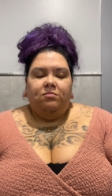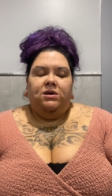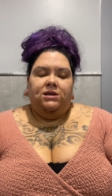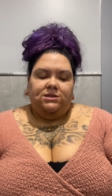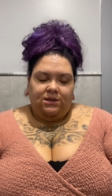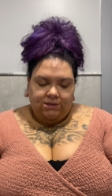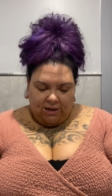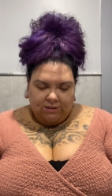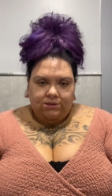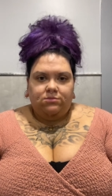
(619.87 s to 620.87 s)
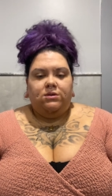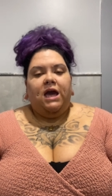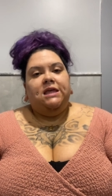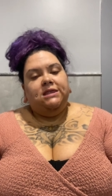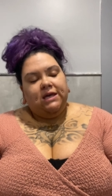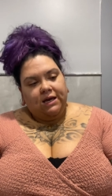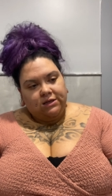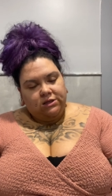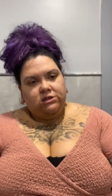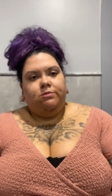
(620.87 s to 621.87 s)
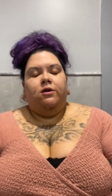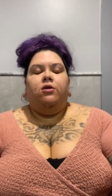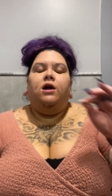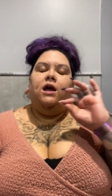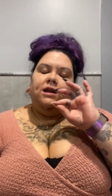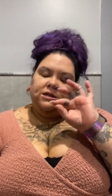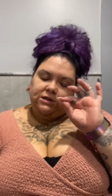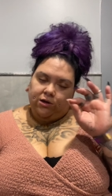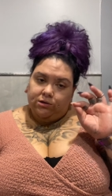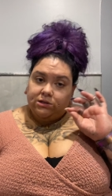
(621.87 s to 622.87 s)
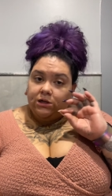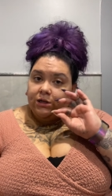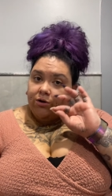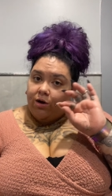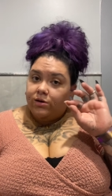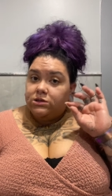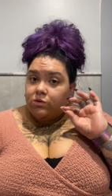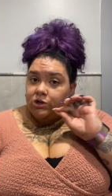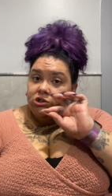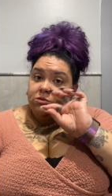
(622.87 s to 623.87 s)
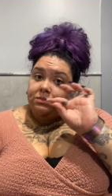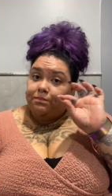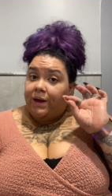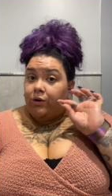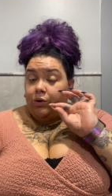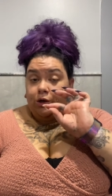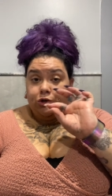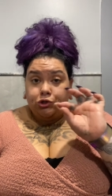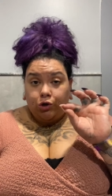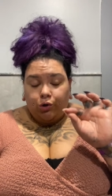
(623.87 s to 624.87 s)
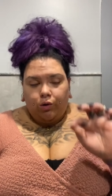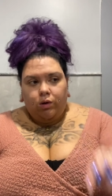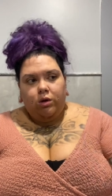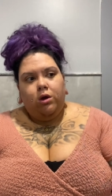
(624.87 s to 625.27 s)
It says yes. I thank the spirit and I tell it to clear out its question by going in a circle.